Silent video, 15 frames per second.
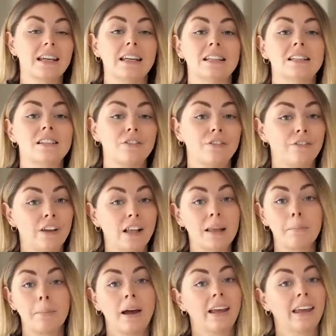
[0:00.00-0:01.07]
is
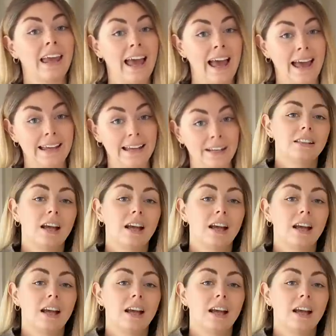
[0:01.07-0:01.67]
Philippa K.